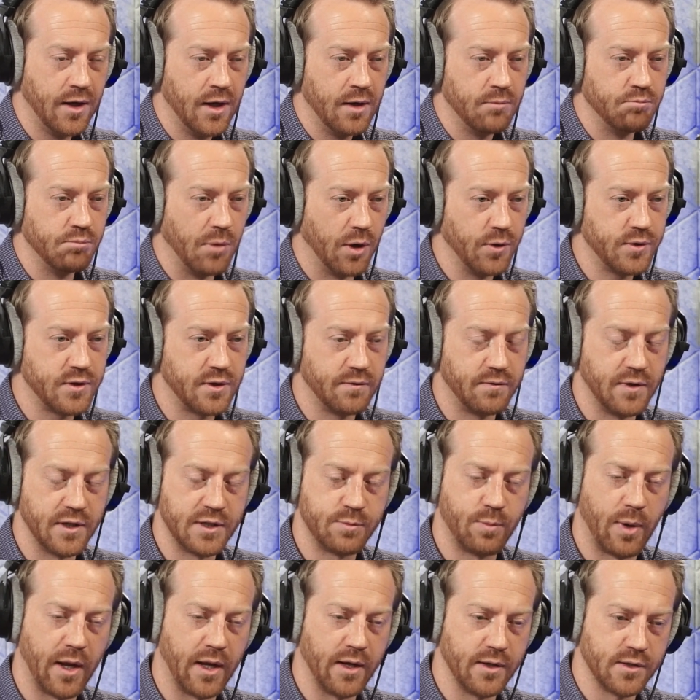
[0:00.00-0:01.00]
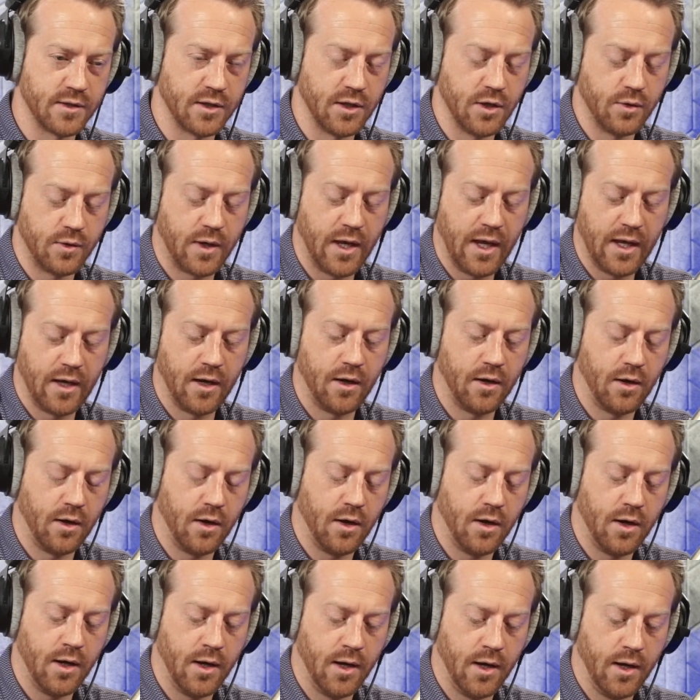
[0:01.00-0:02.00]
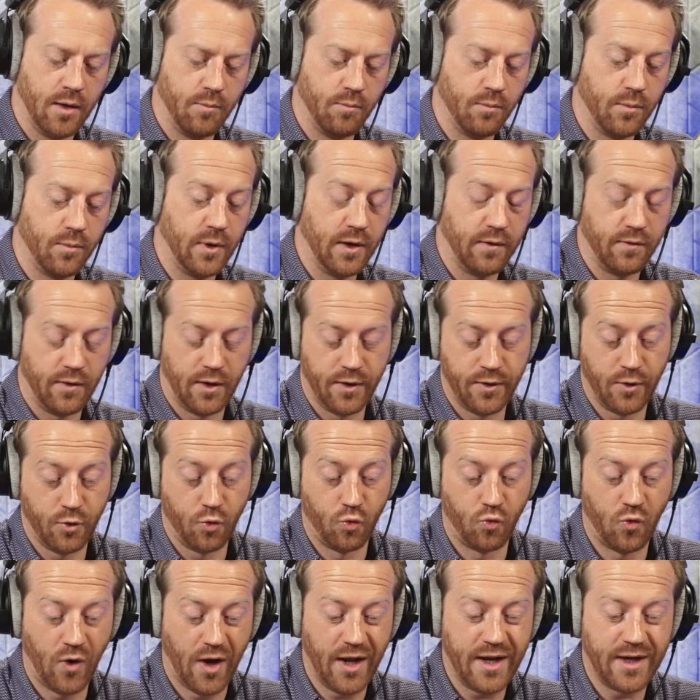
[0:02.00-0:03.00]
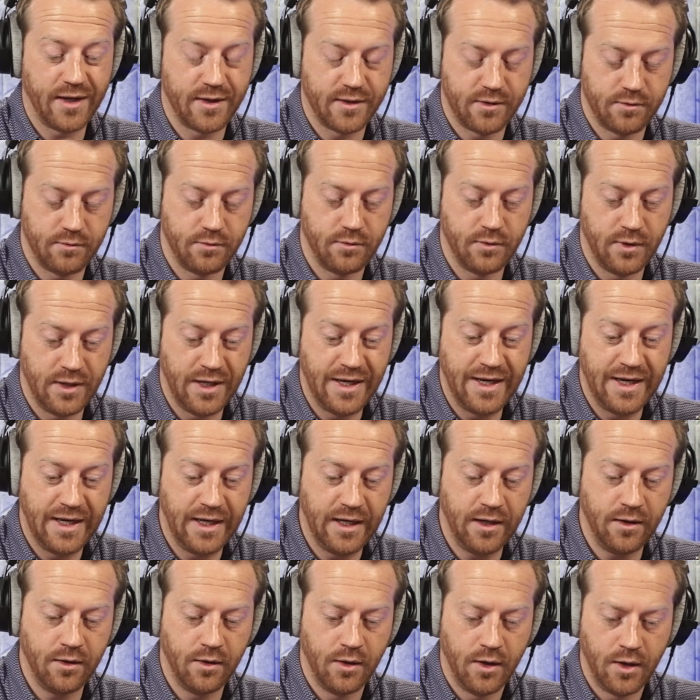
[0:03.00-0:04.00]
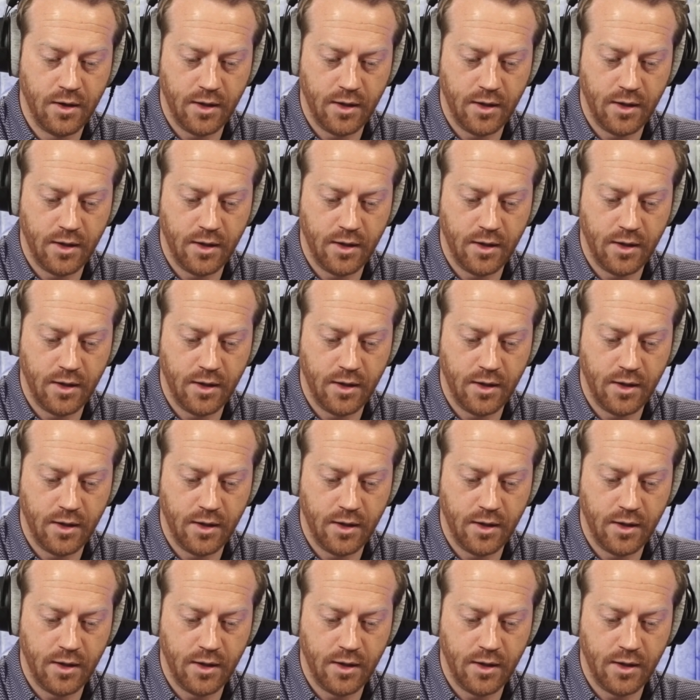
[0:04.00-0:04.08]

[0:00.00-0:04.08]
Most of this pain is located if on the right knee.